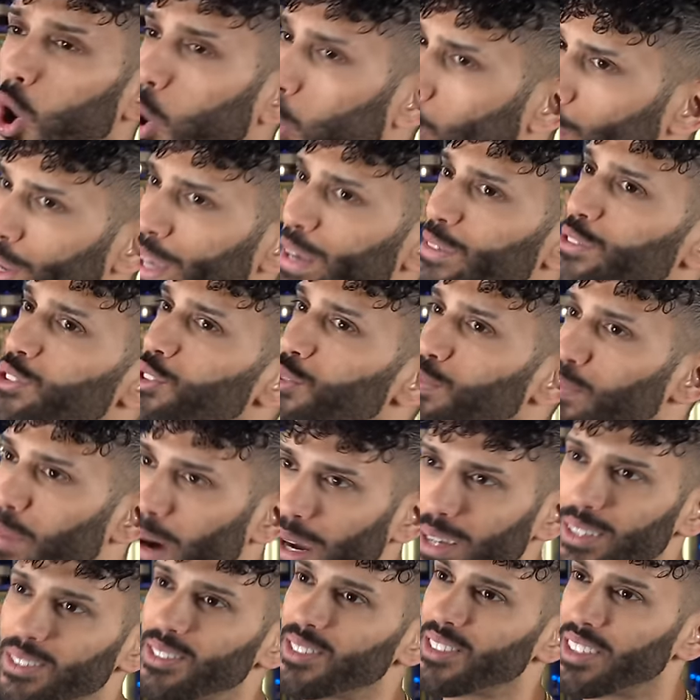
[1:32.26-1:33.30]
Eau de
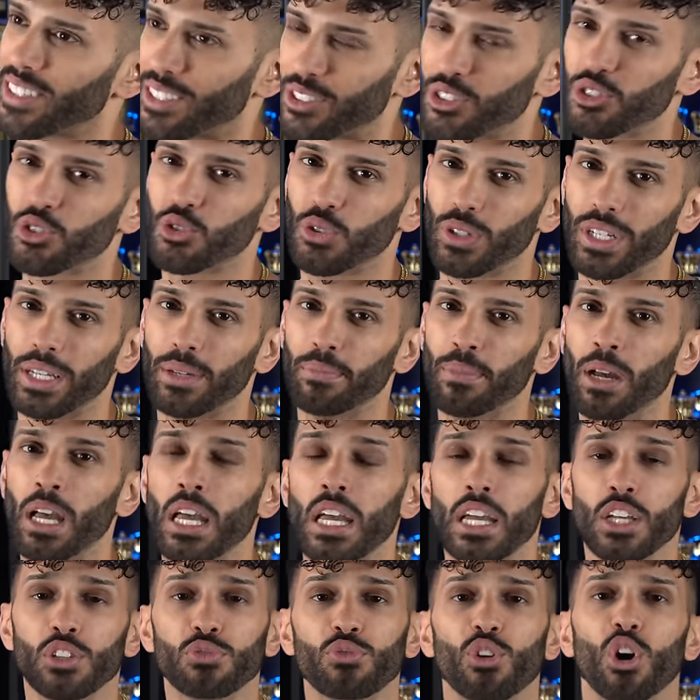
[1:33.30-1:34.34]
Spice Extreme,
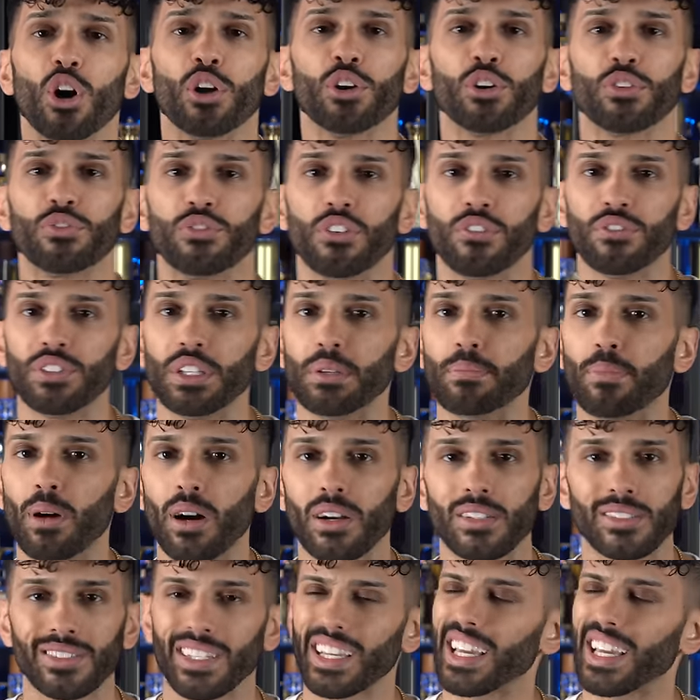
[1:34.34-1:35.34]
is for under 50 bucks.